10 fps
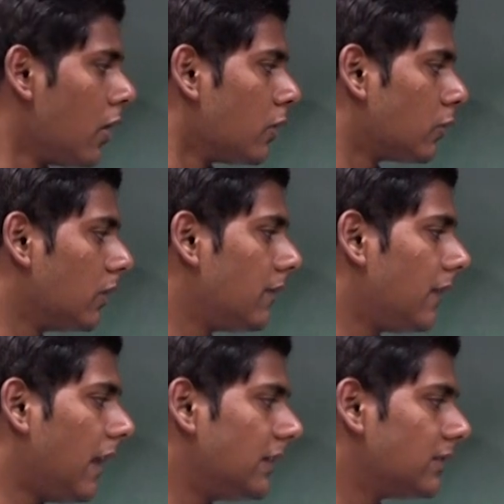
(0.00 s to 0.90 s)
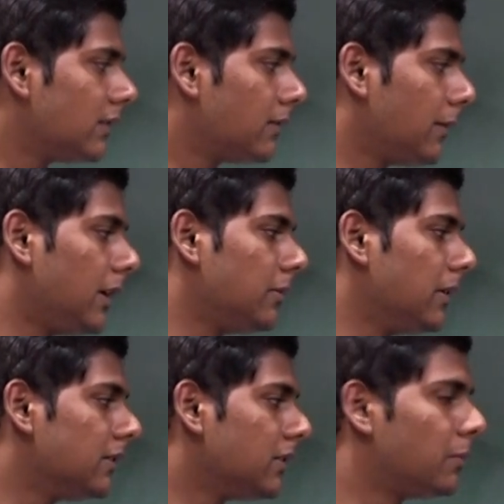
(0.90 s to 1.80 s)
So the financial
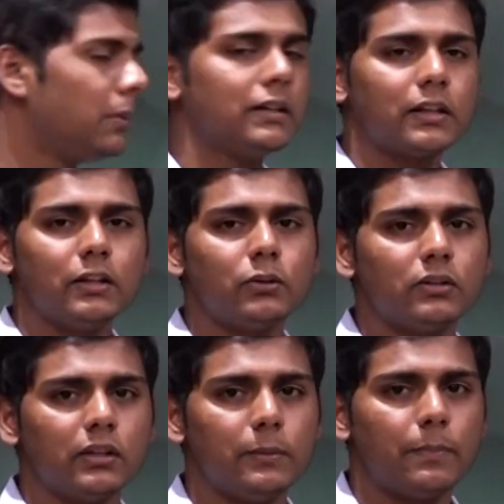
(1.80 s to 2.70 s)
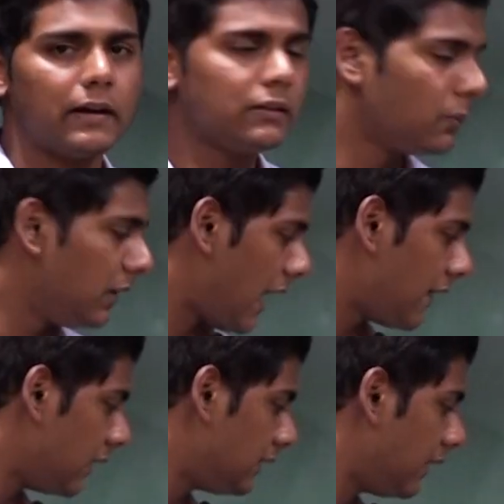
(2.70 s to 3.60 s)
statements is split into three parts. We
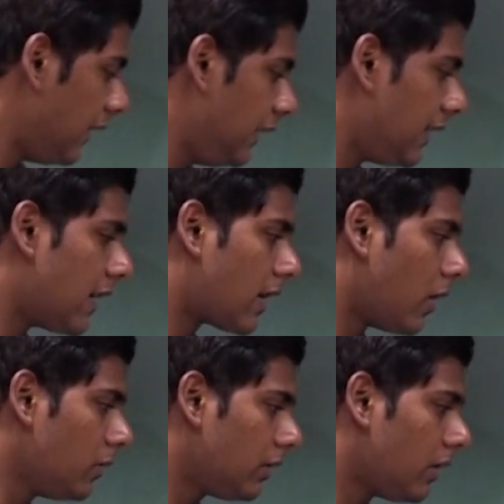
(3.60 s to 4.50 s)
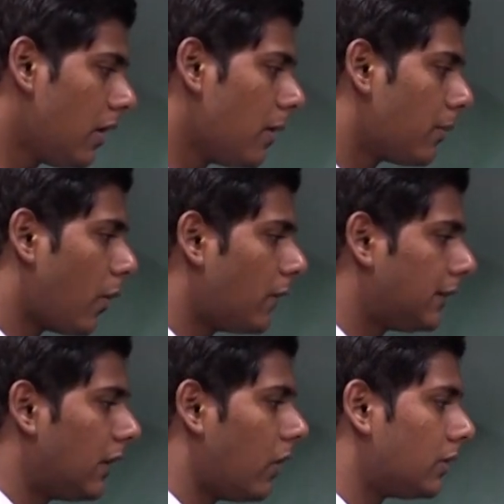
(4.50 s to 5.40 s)
have our trading account, profit
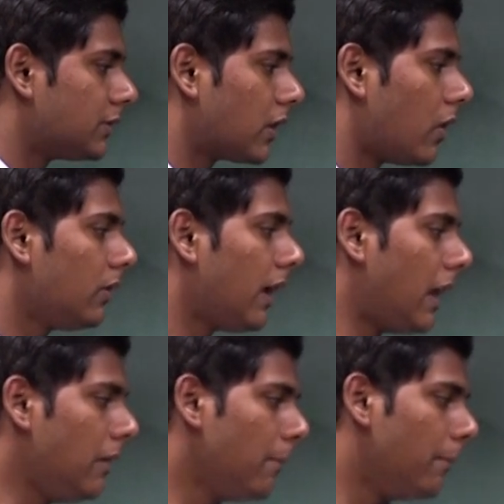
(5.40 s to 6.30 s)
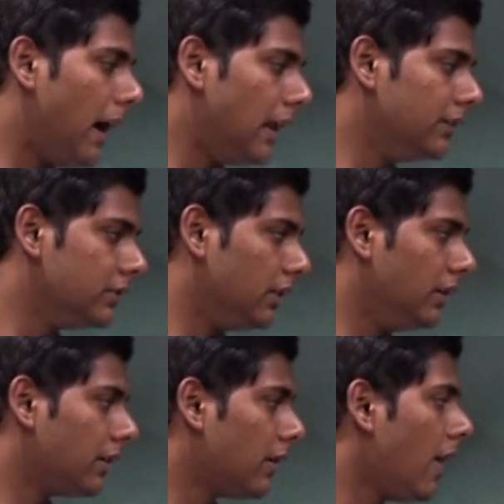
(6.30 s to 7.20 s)
and loss account and balance
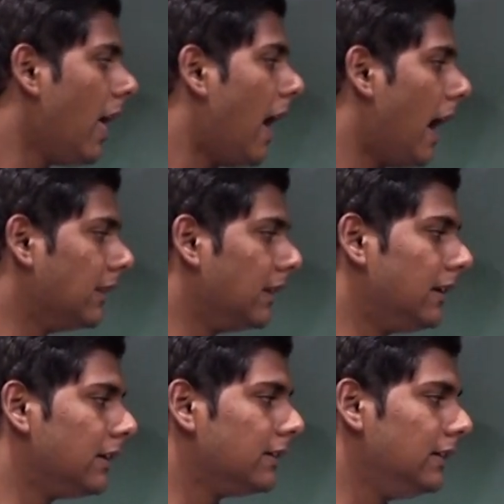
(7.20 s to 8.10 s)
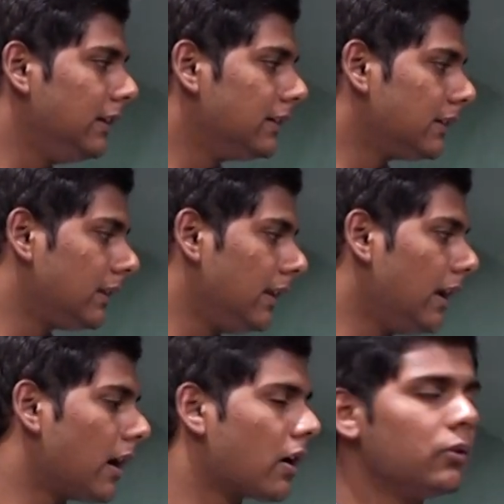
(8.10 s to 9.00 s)
sheet. And it is these three
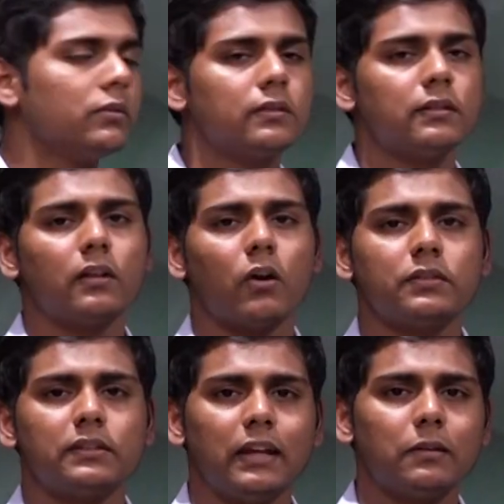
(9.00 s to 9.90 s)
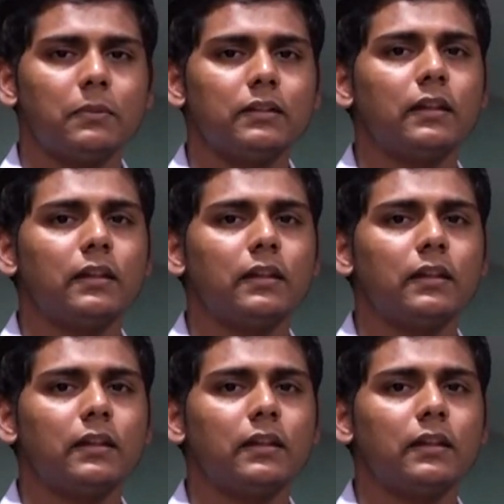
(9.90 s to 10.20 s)
accounts or statements